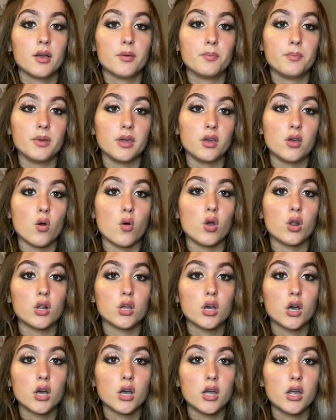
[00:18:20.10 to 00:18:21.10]
be going
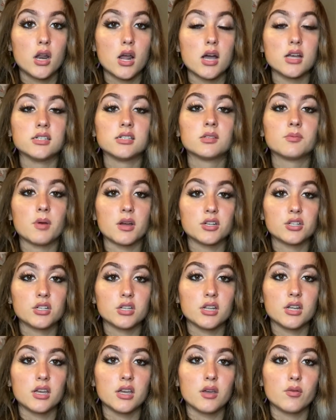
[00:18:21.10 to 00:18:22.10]
good,
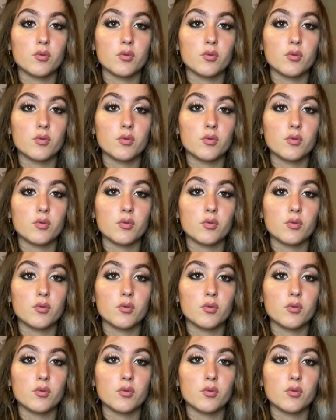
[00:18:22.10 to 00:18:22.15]
especially